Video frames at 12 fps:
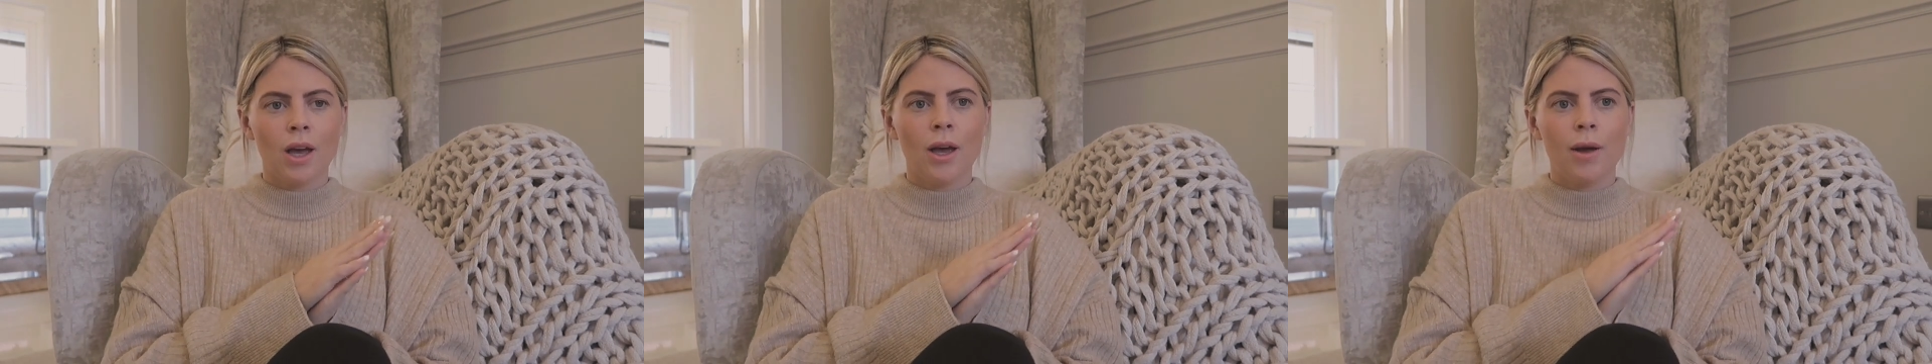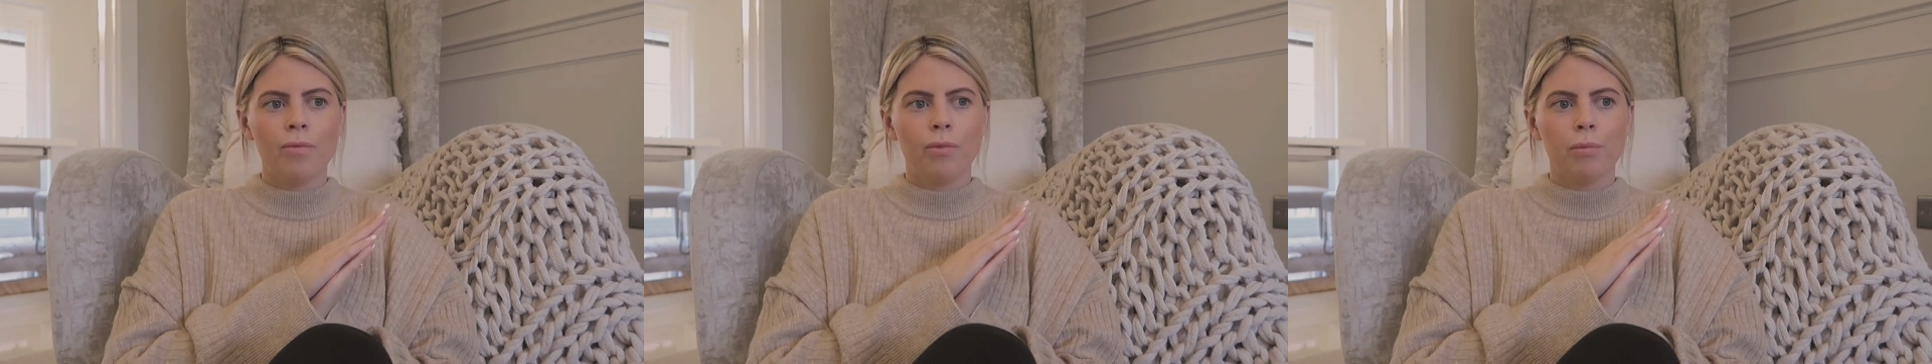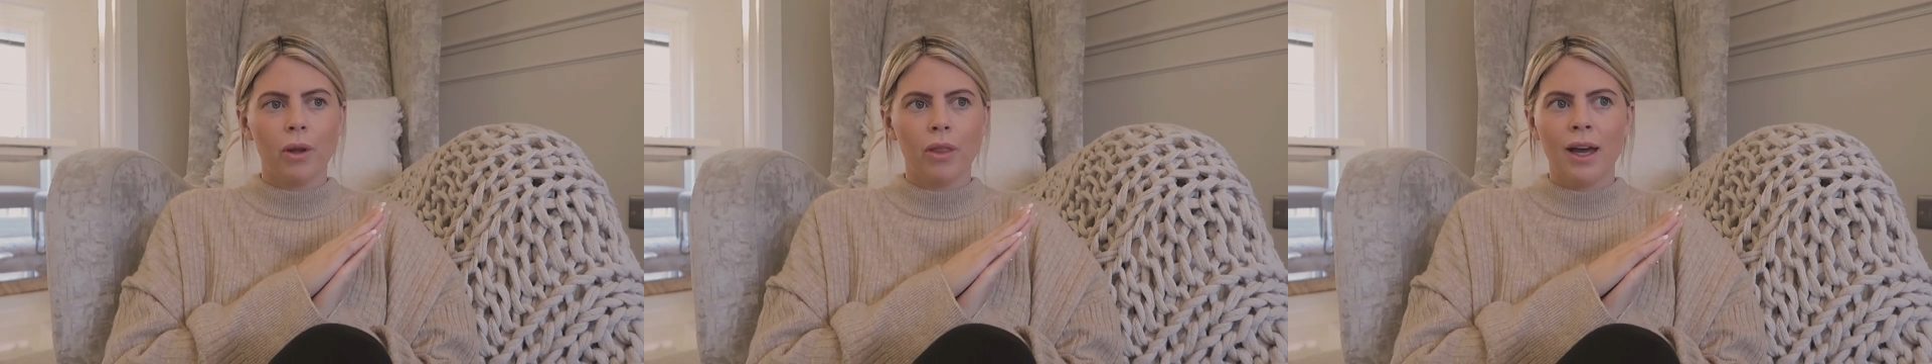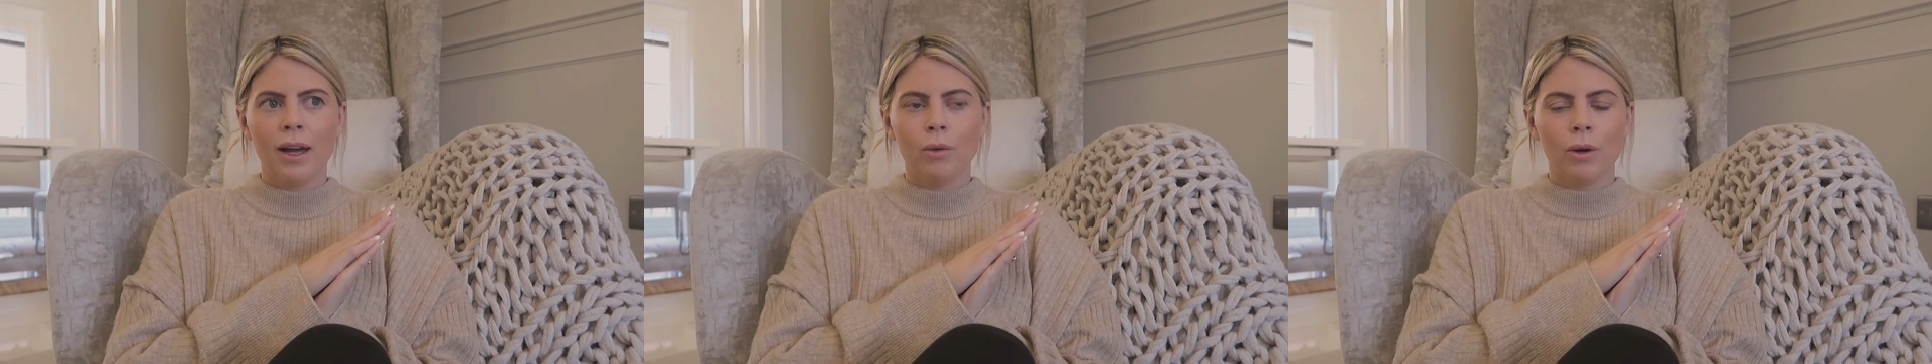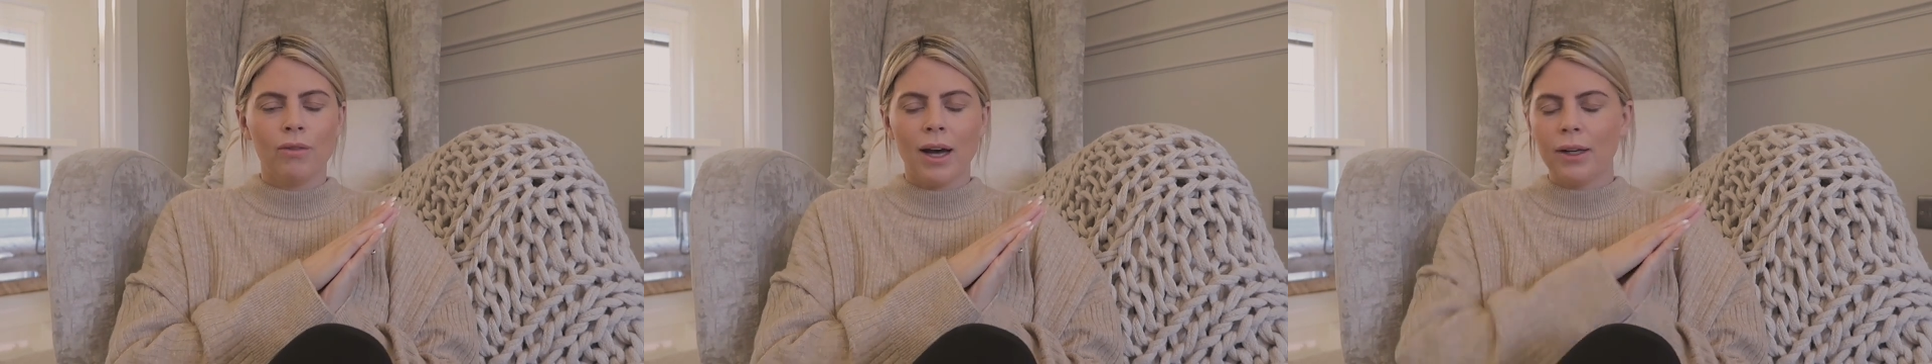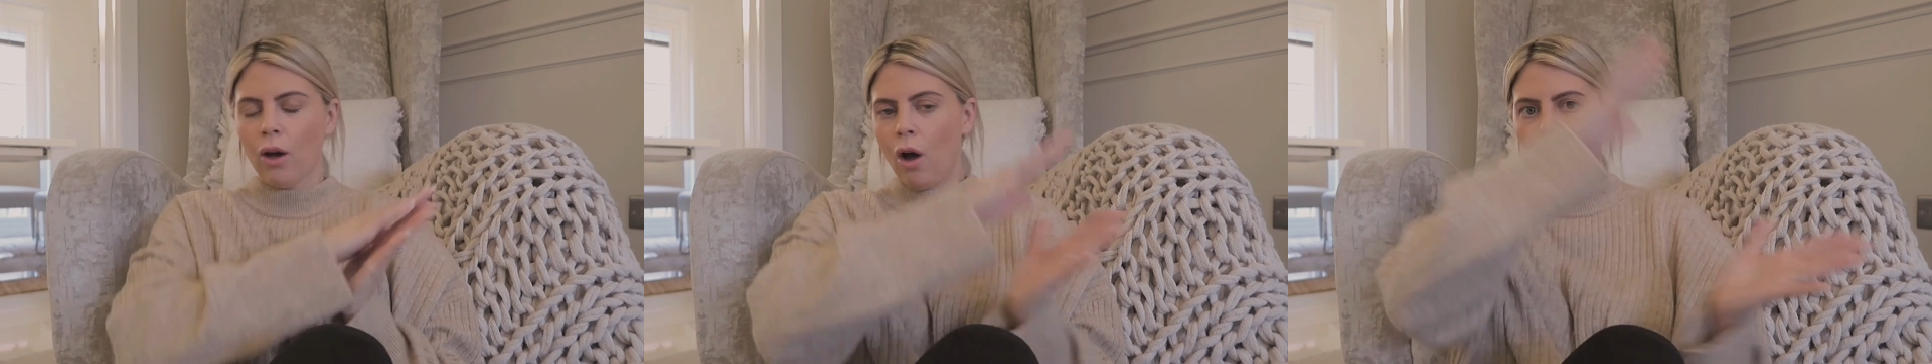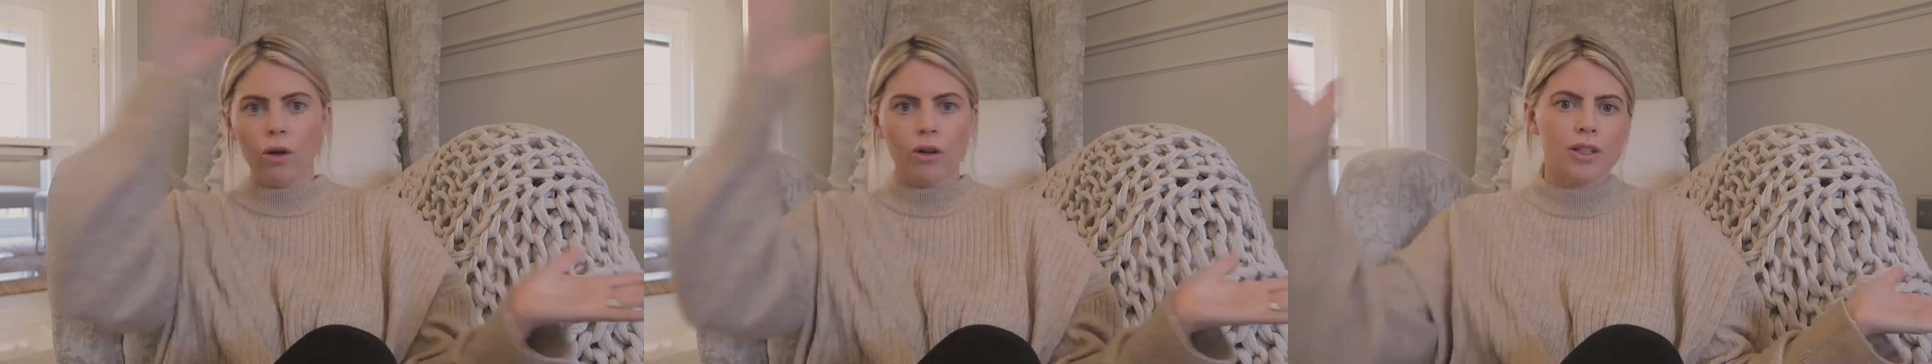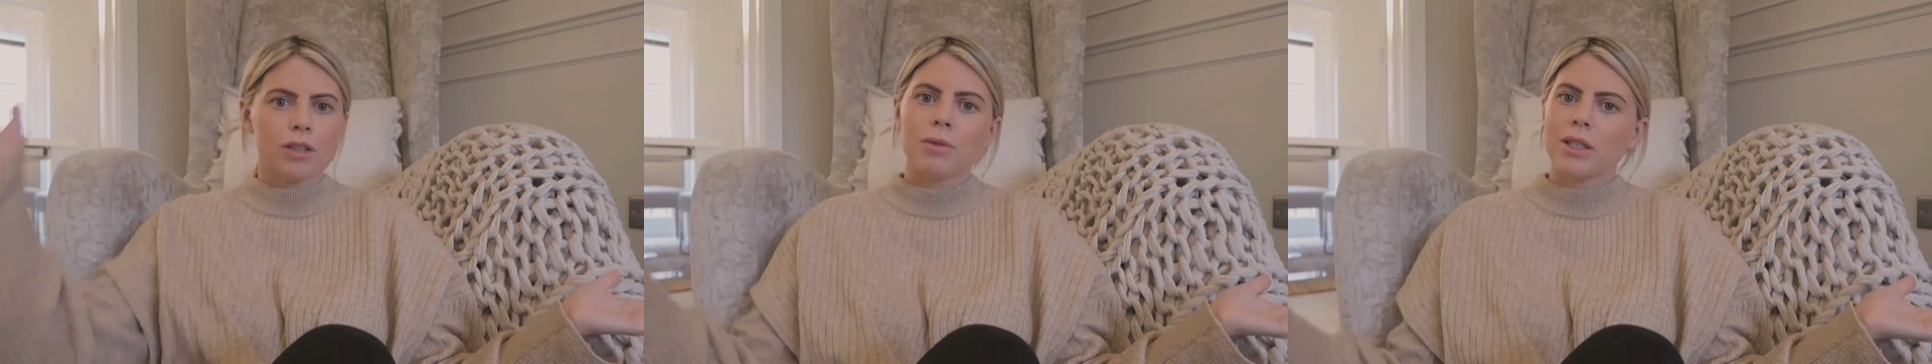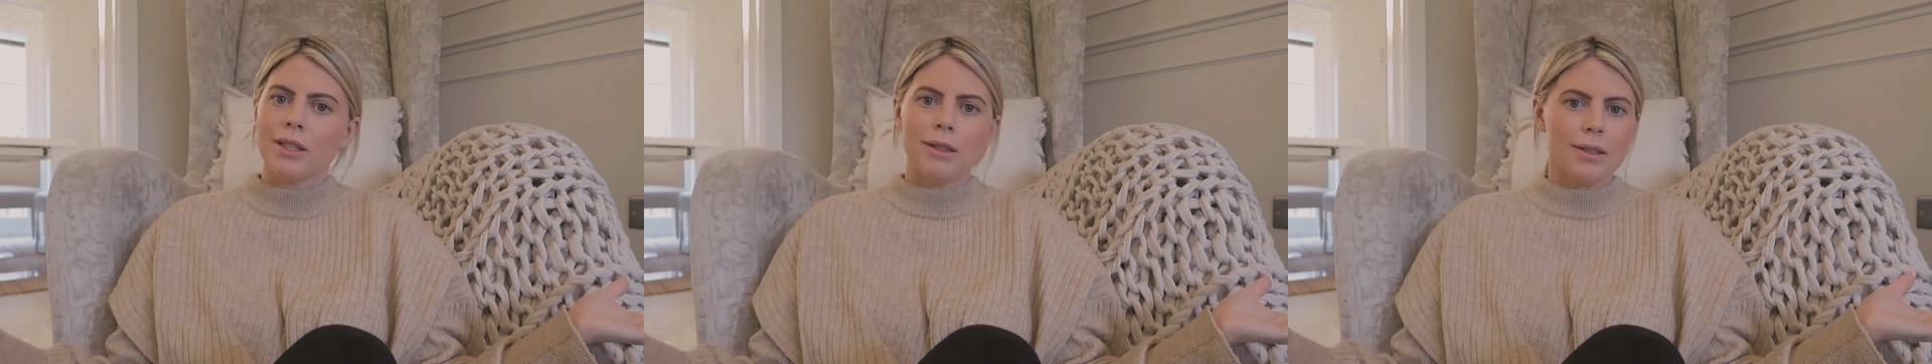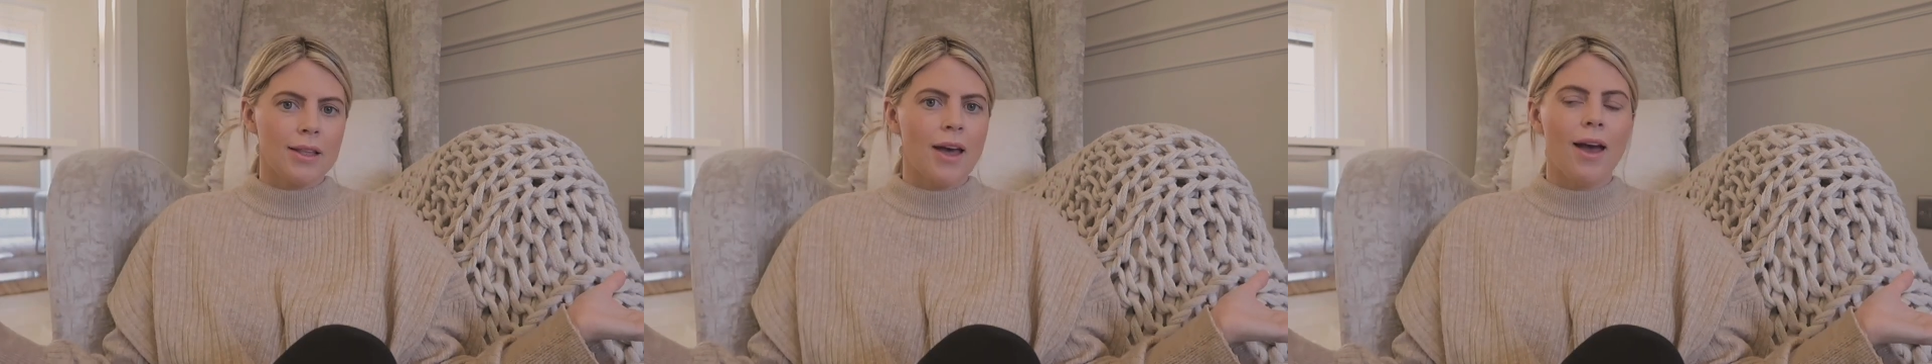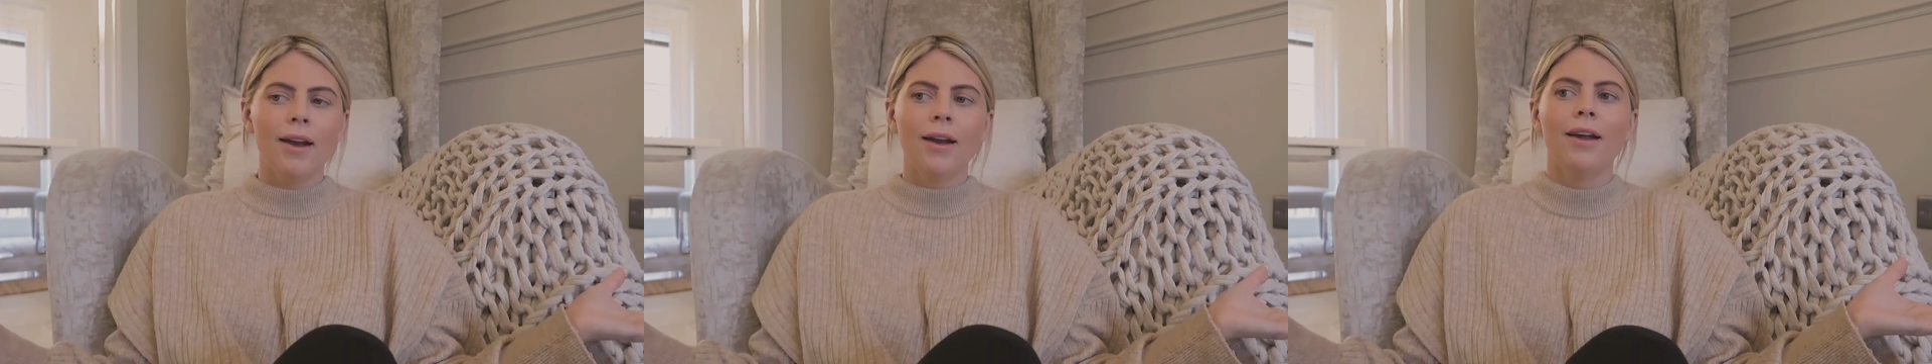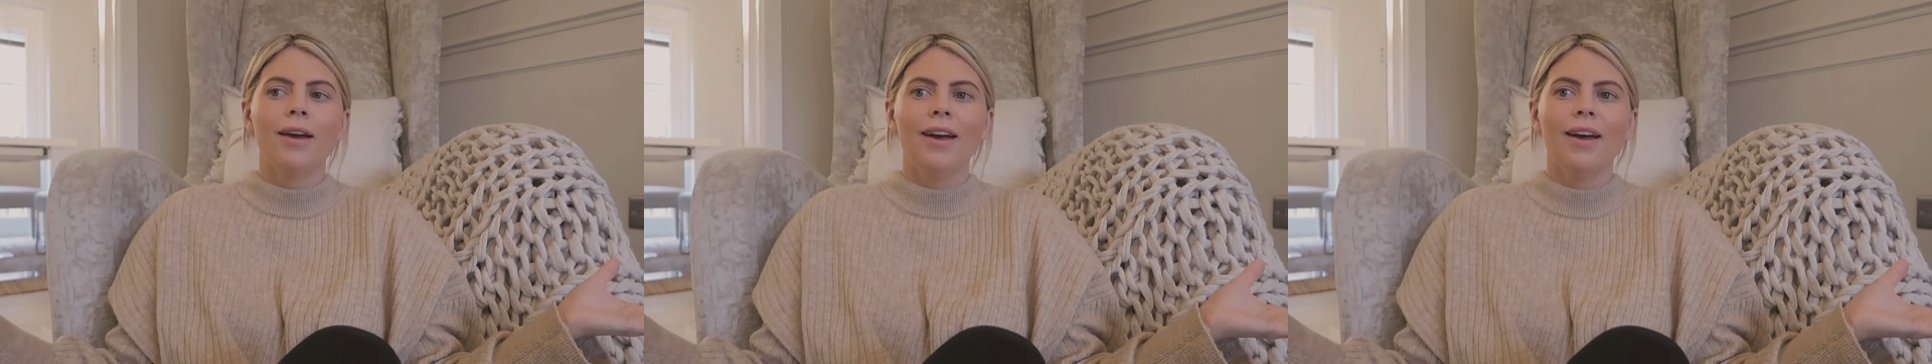but then we've had a whole Christmas since then